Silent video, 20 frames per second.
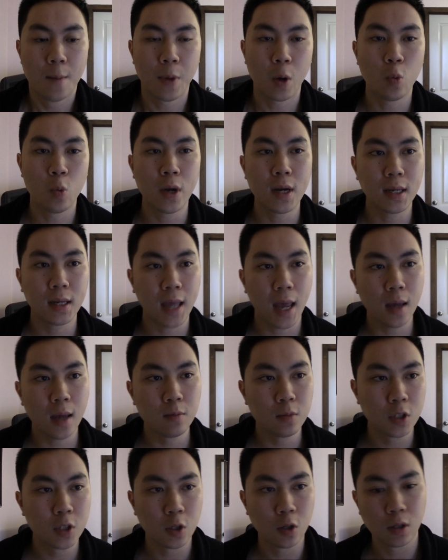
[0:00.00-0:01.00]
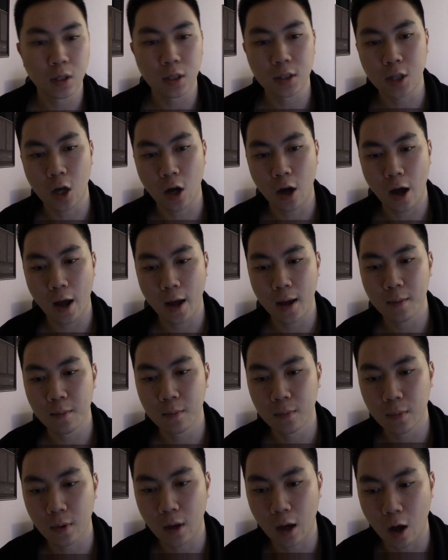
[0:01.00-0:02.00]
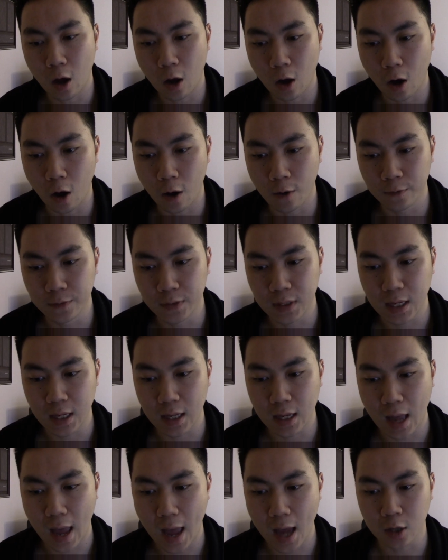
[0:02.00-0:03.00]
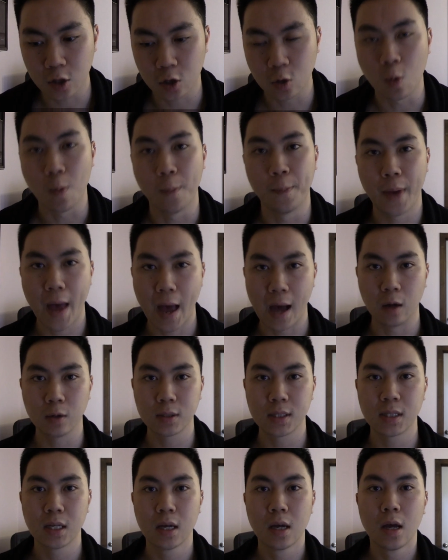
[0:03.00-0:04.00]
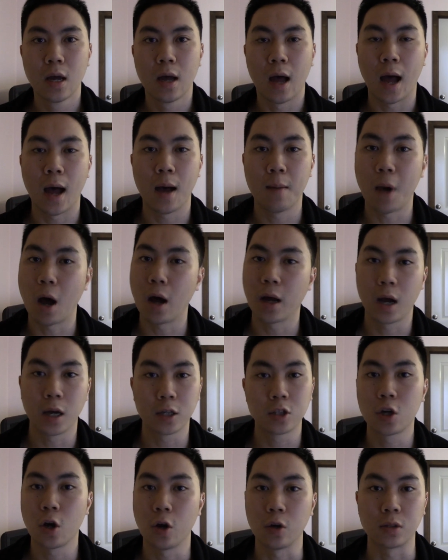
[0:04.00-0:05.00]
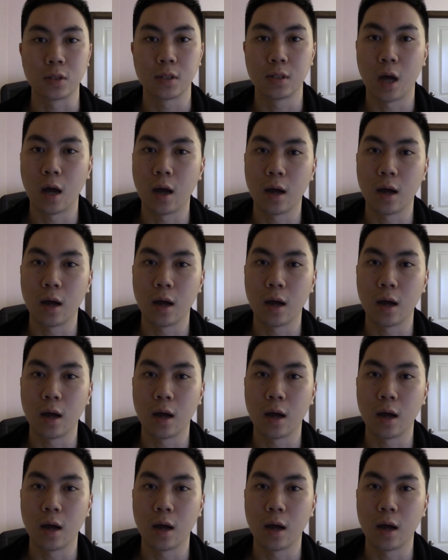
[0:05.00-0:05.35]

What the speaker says: But when it came to the time of the actual bouts, I choked.